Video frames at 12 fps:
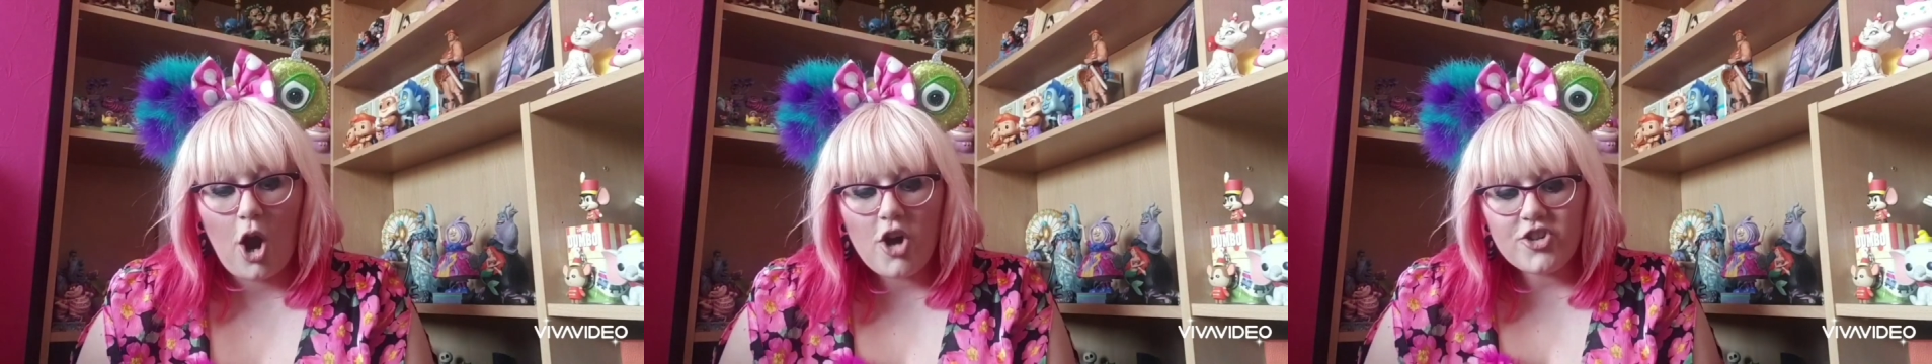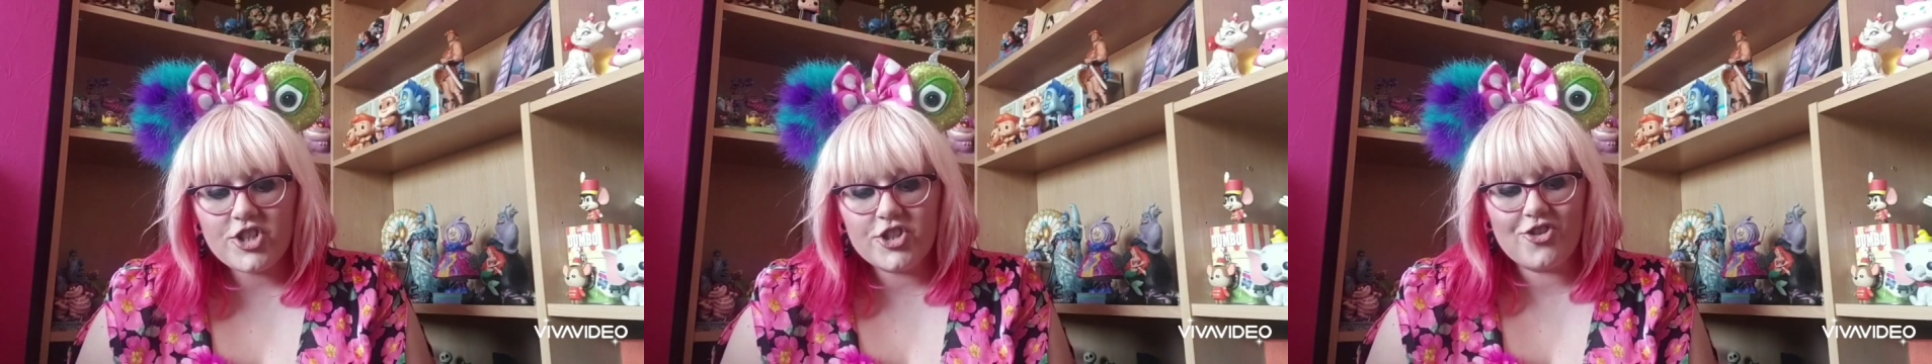
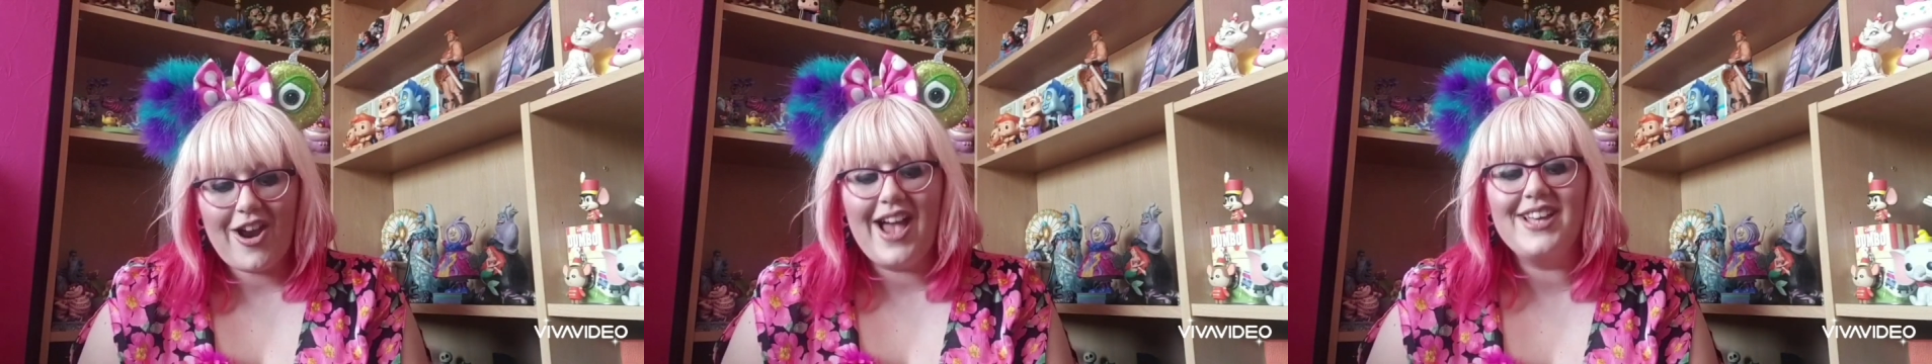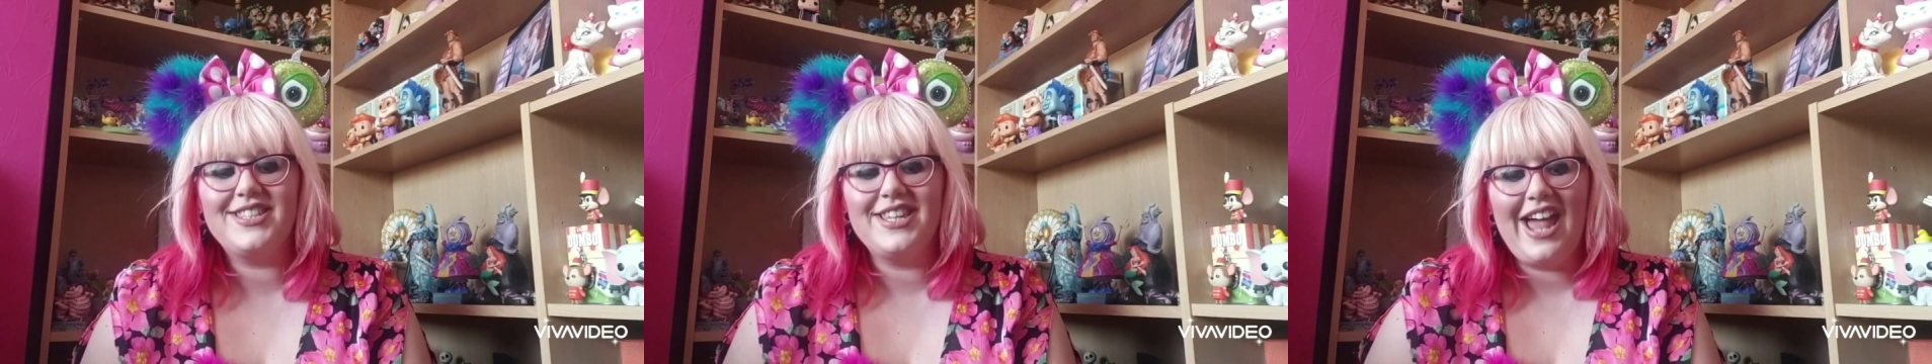gorgeous
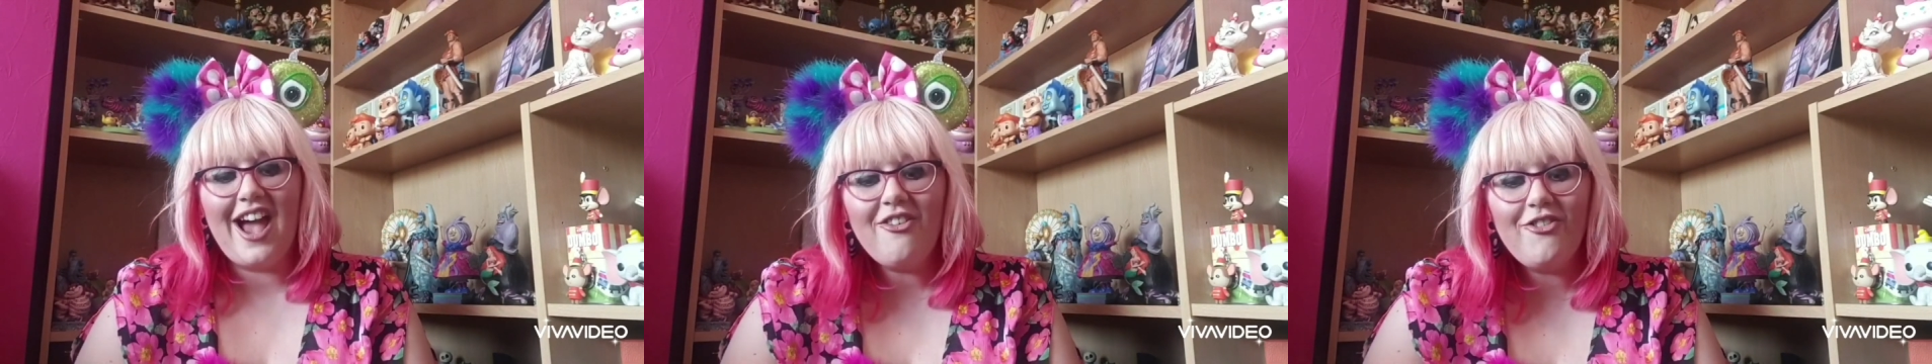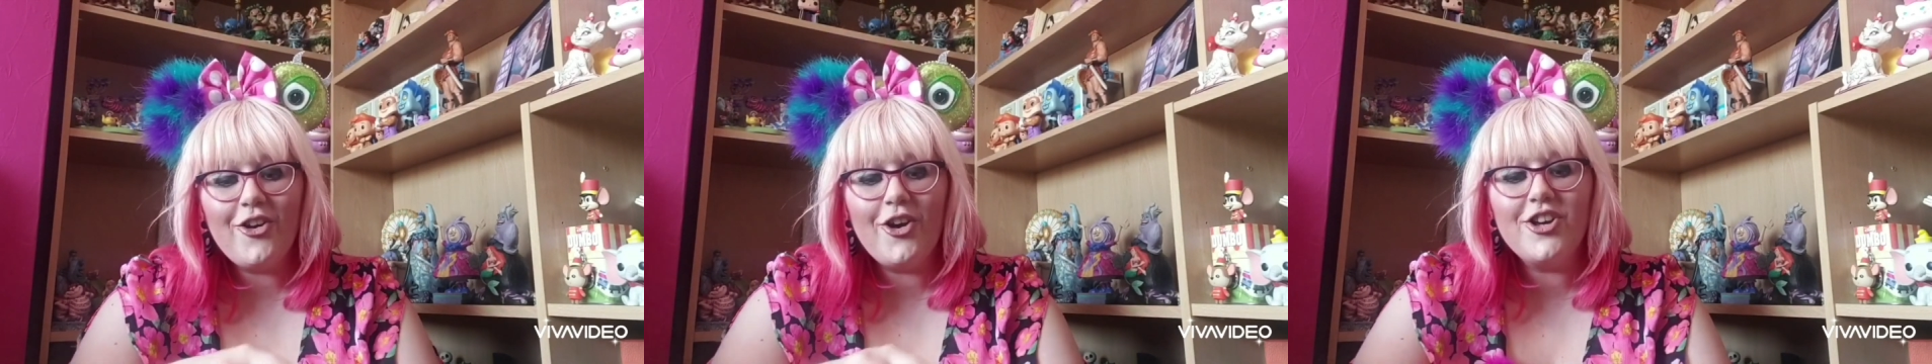dress and
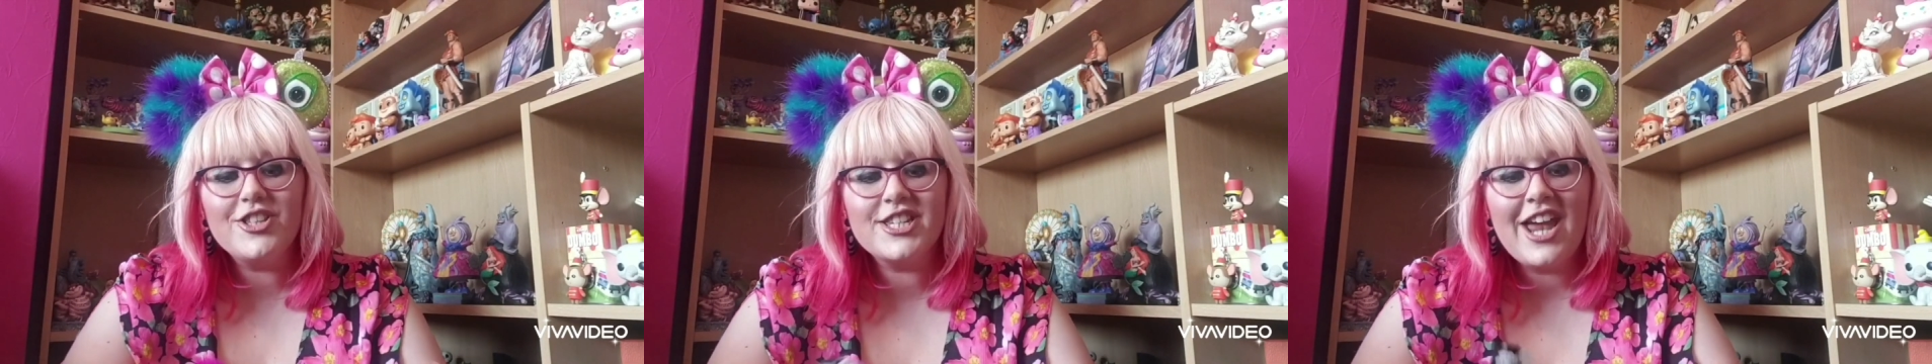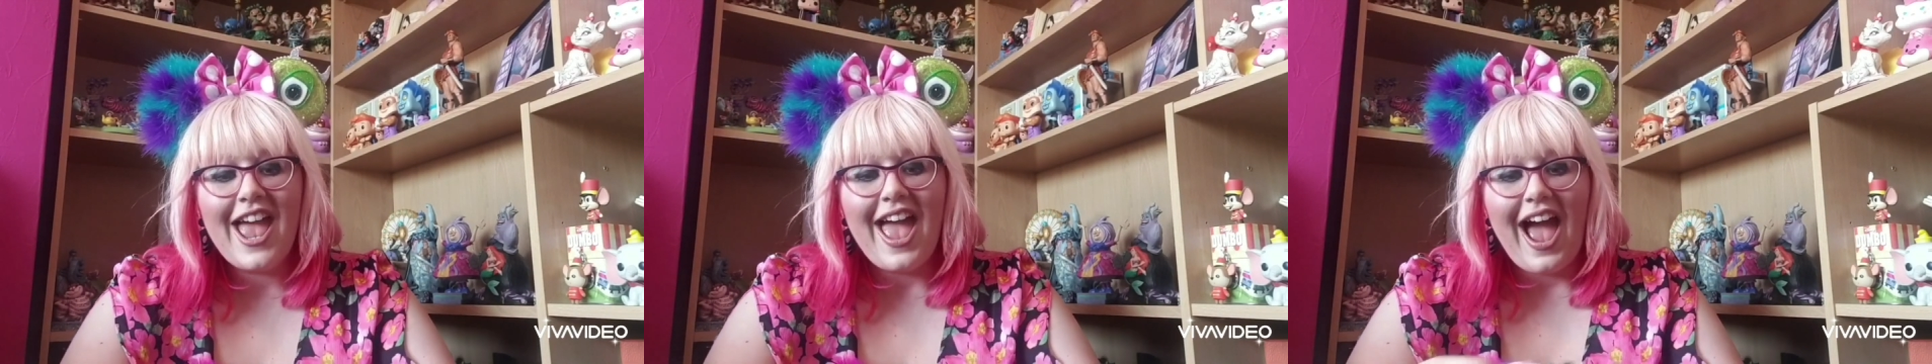at
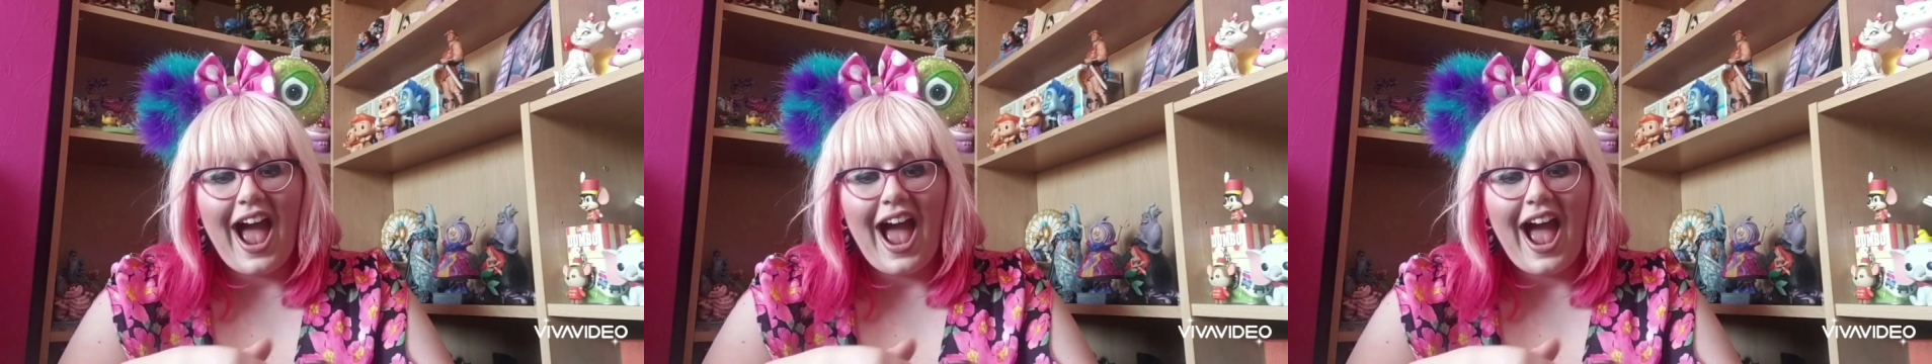first